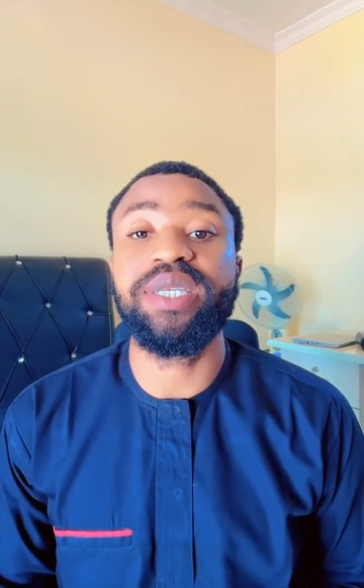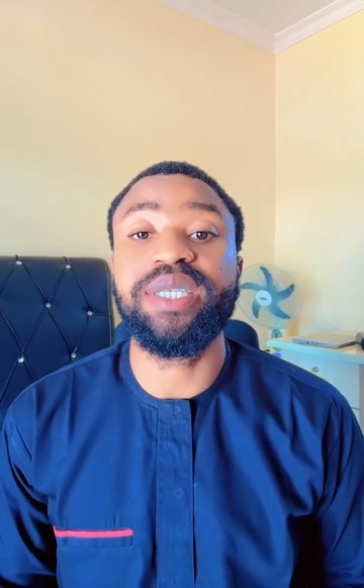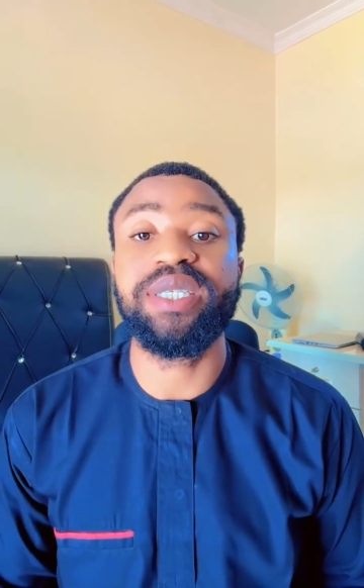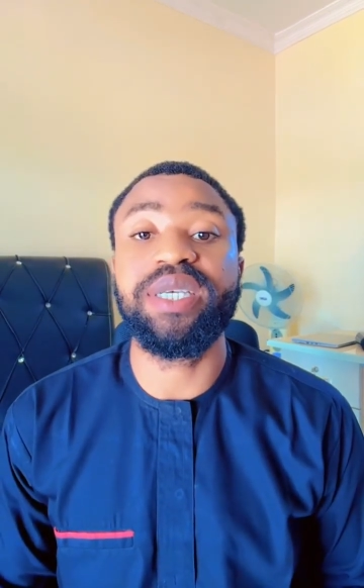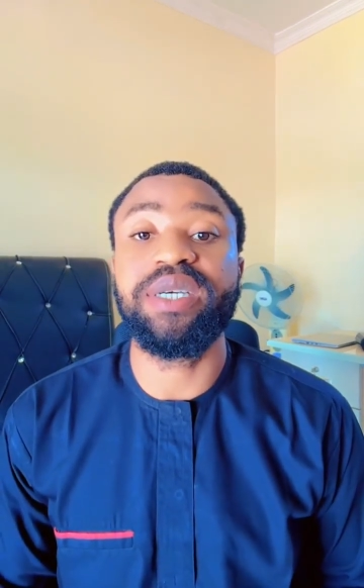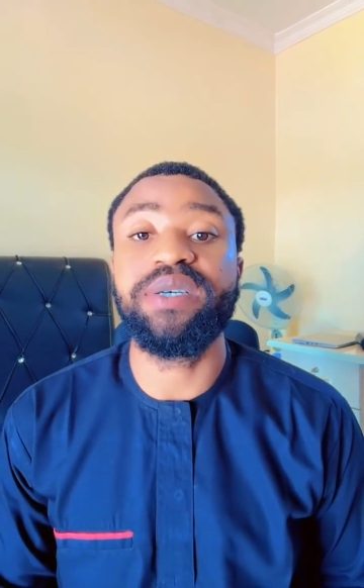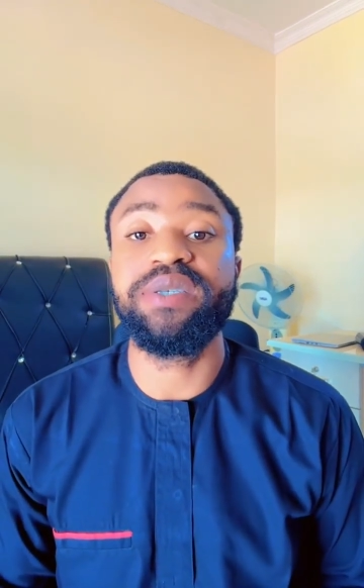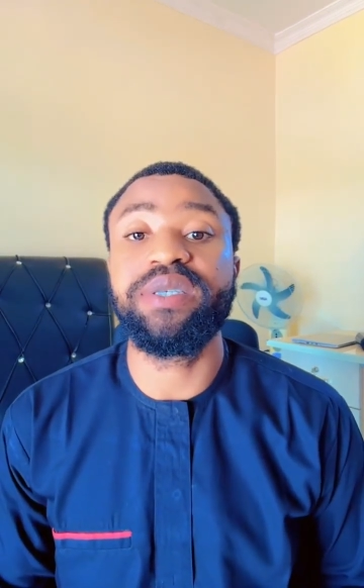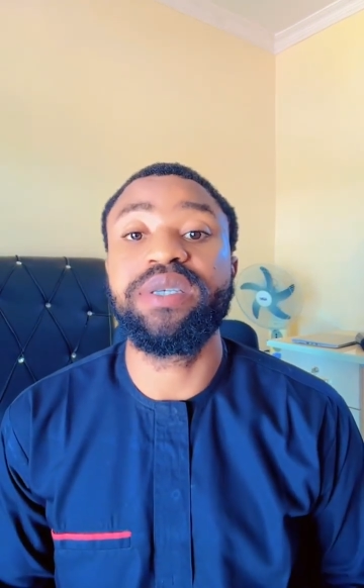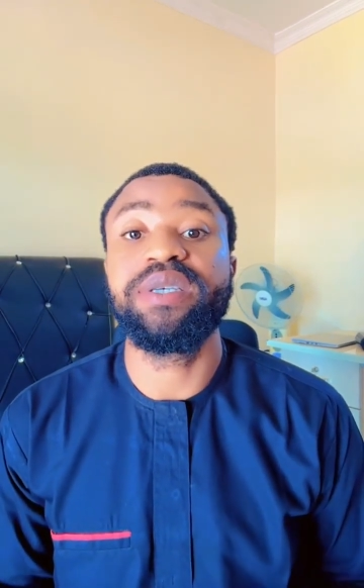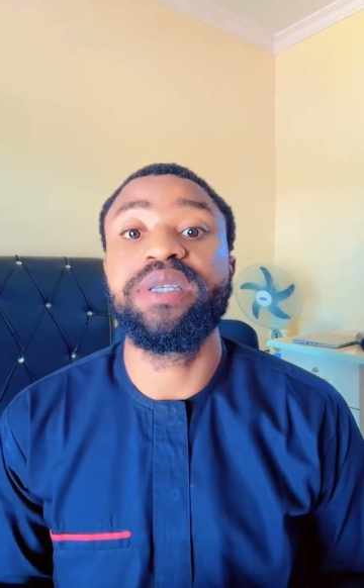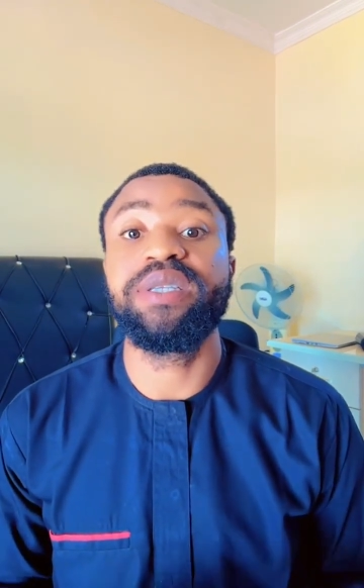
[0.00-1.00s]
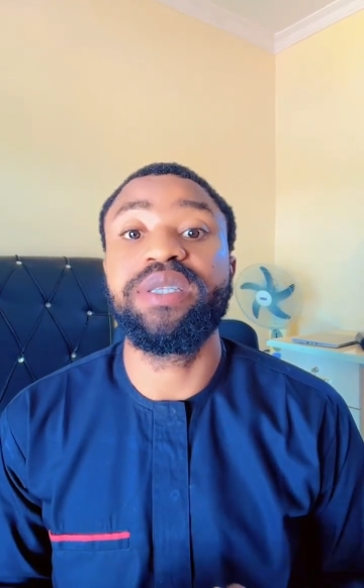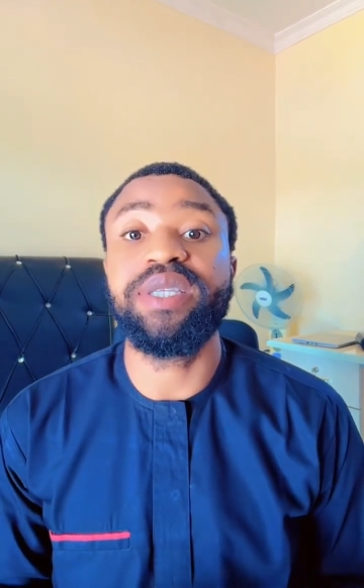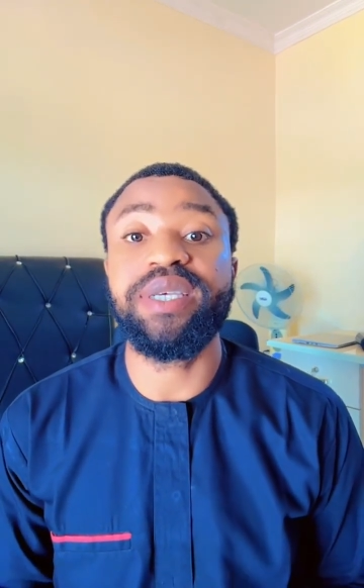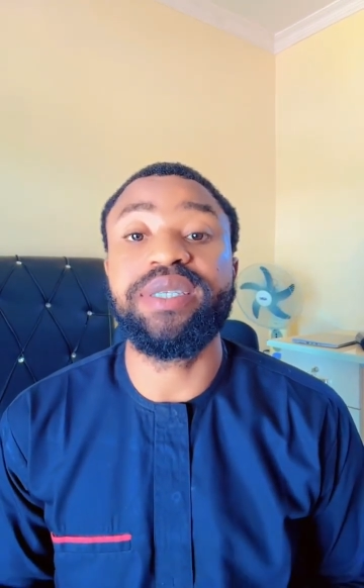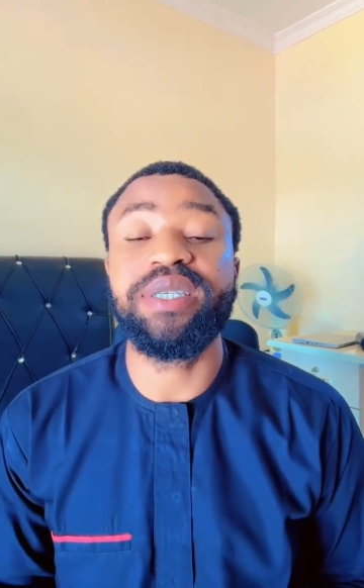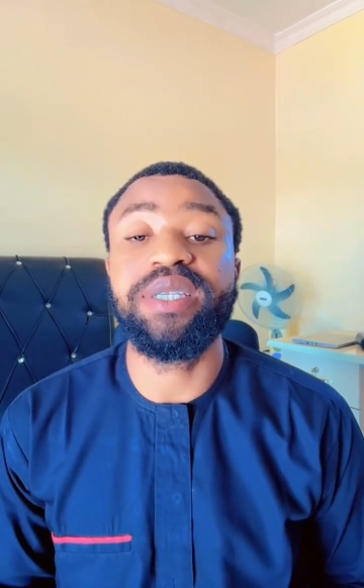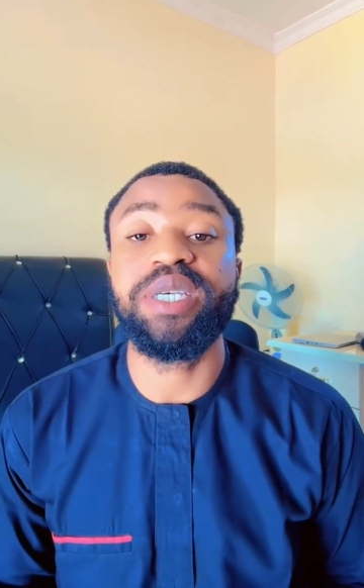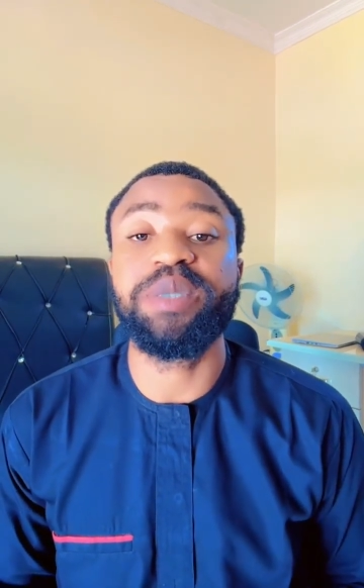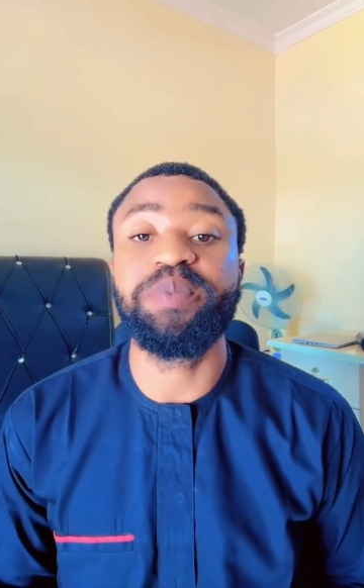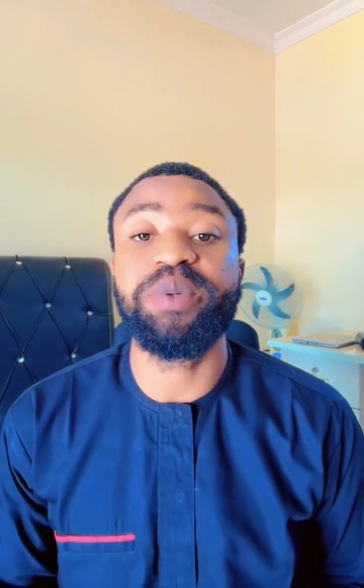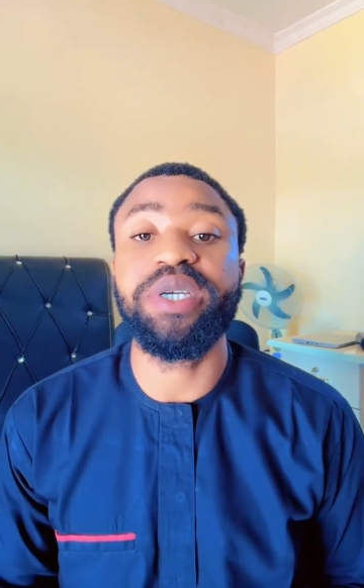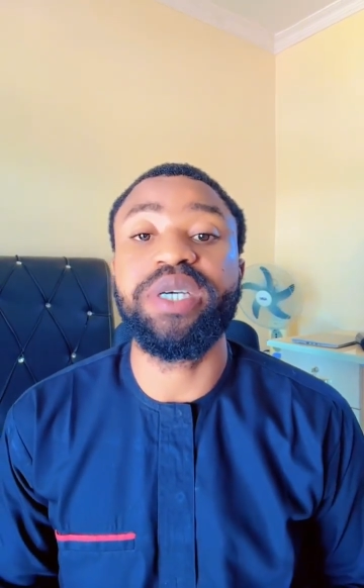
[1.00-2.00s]
details, testing
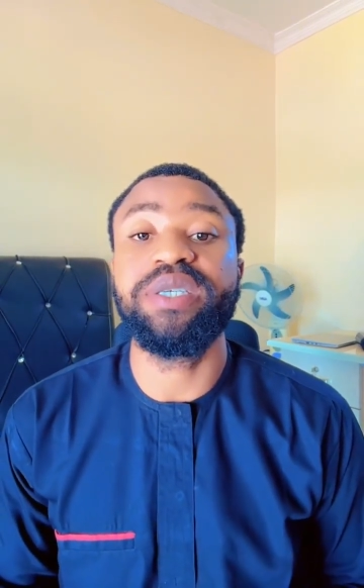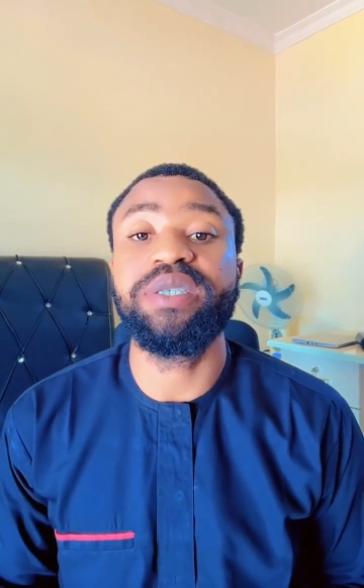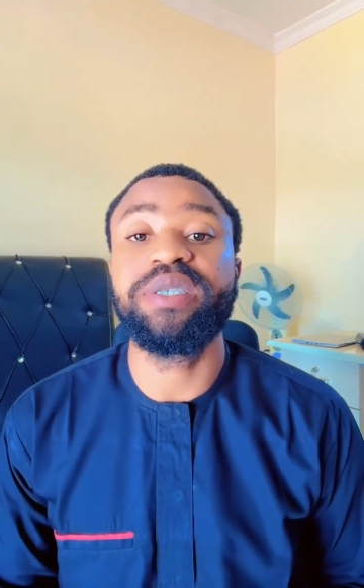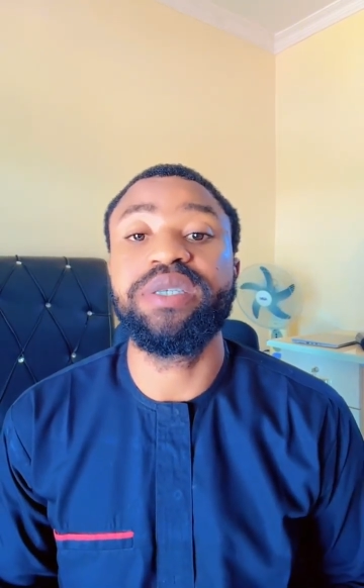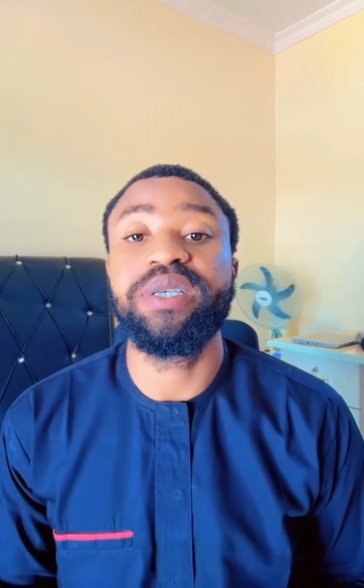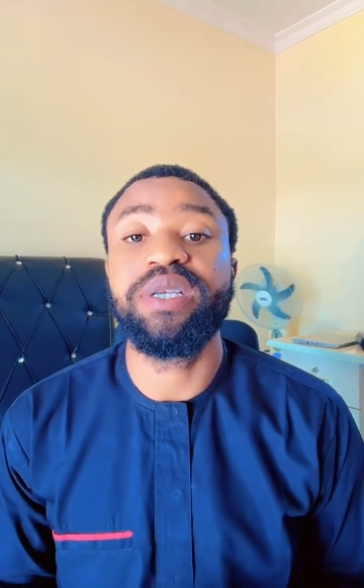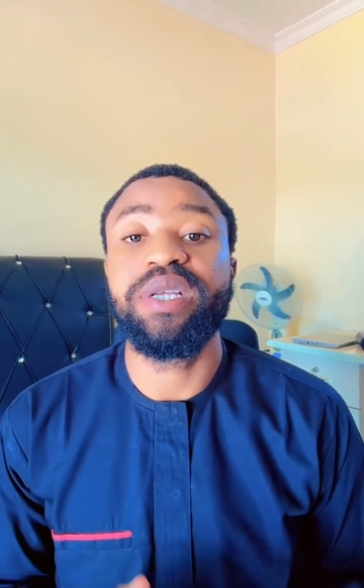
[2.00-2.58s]
experience,